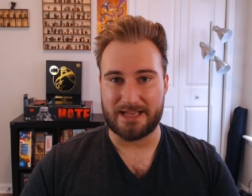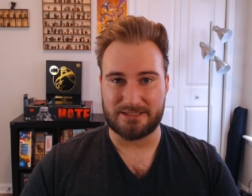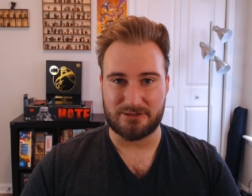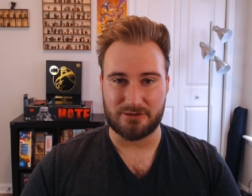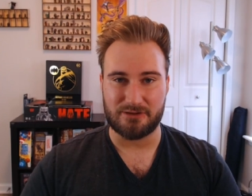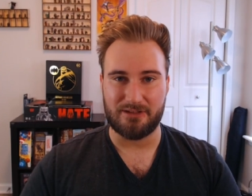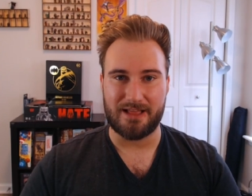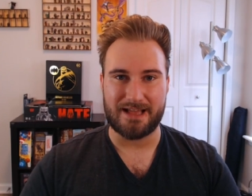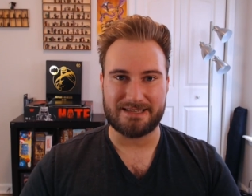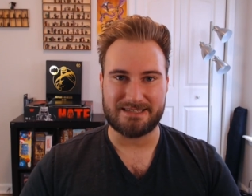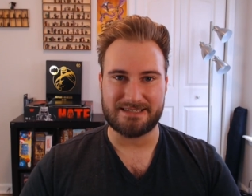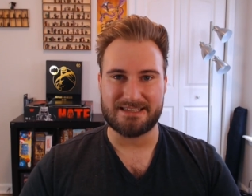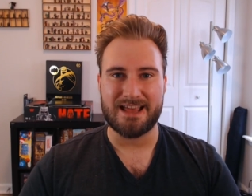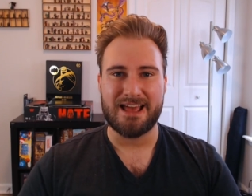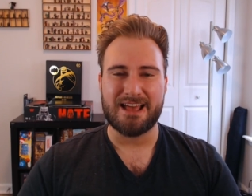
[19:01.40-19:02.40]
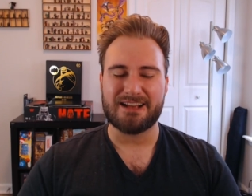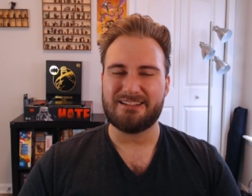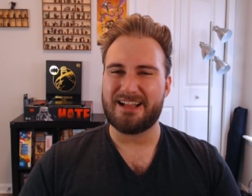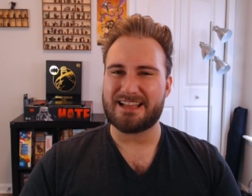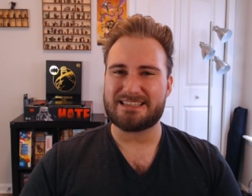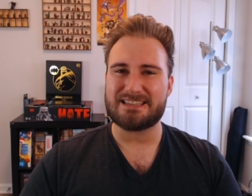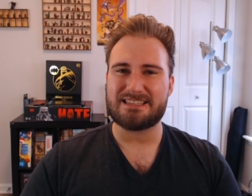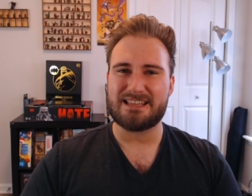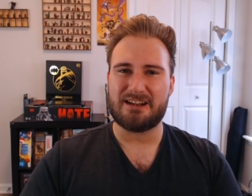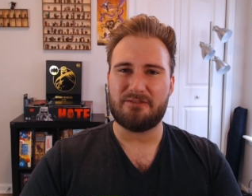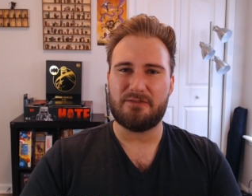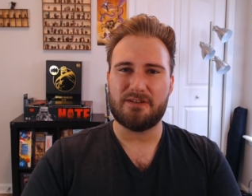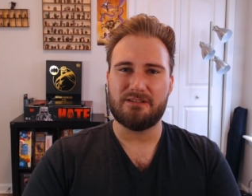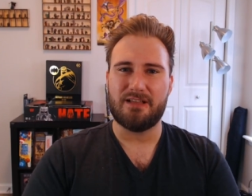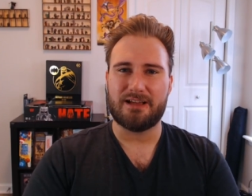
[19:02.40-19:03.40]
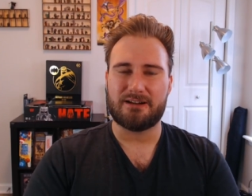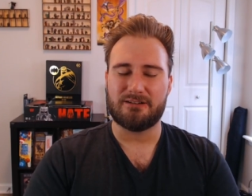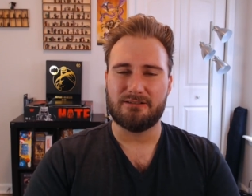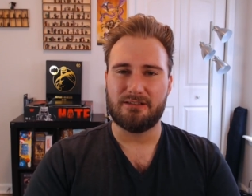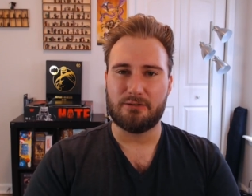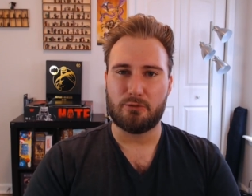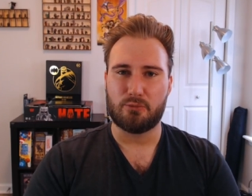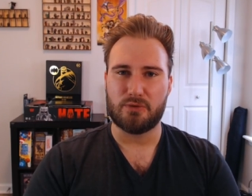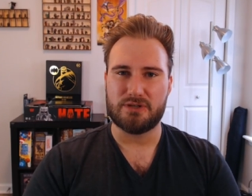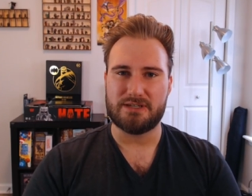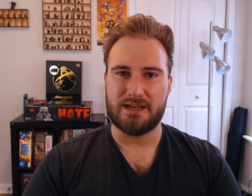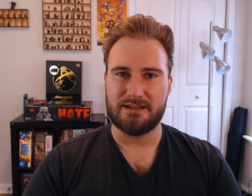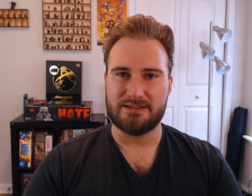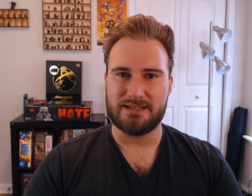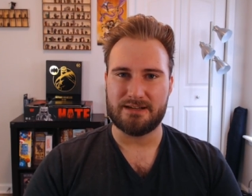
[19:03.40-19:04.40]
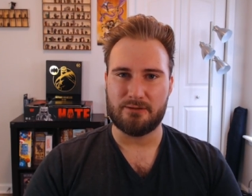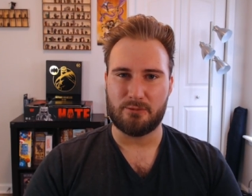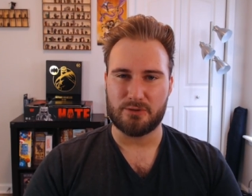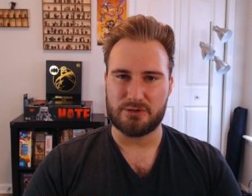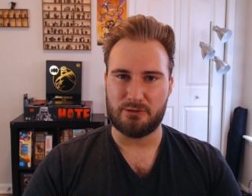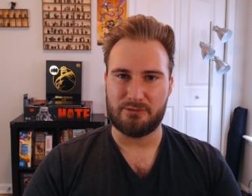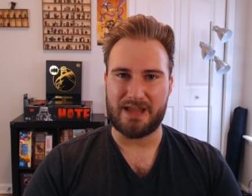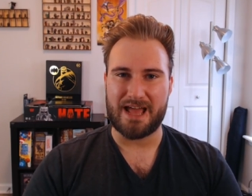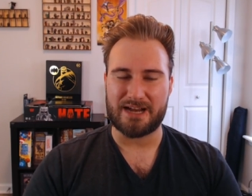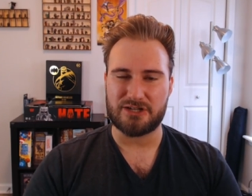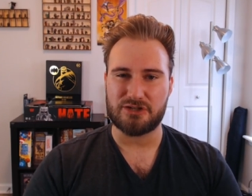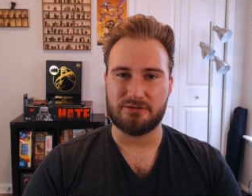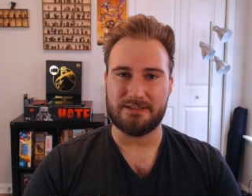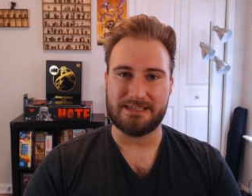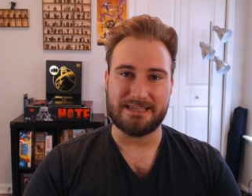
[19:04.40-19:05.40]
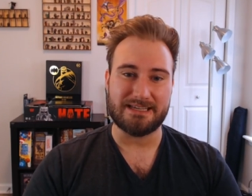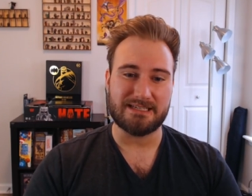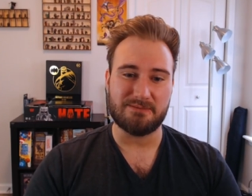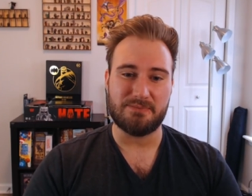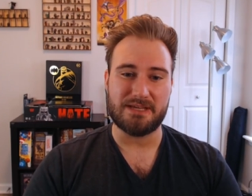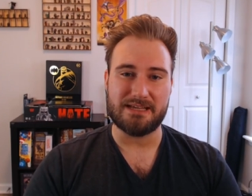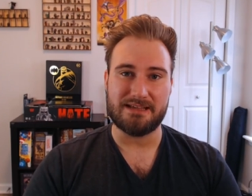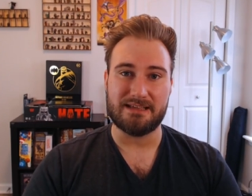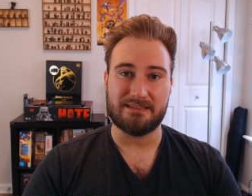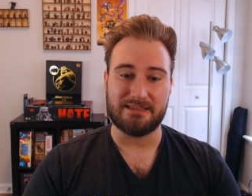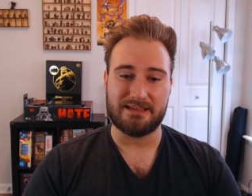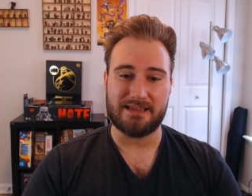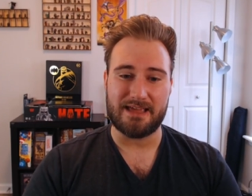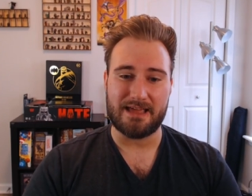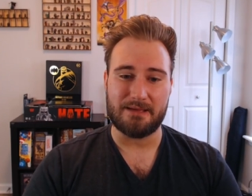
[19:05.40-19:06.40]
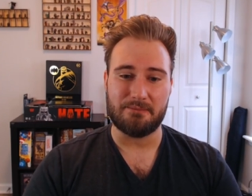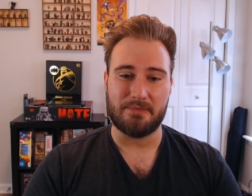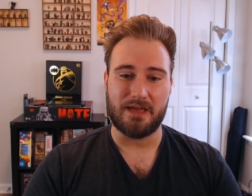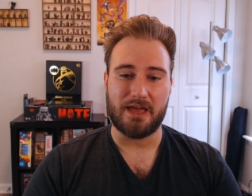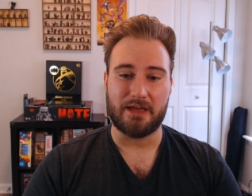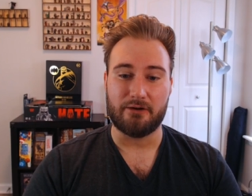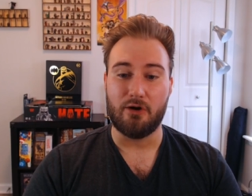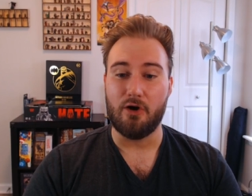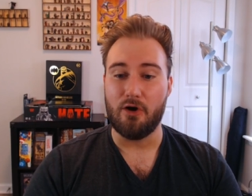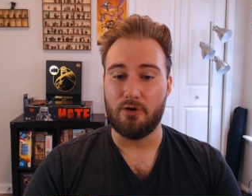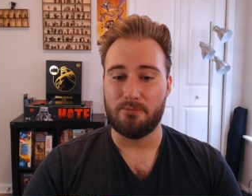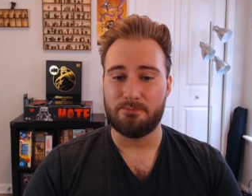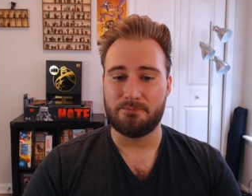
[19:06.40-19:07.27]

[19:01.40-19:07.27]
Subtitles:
classes, classes that I feel like are a little redundant or don't actually need to be in the game at all.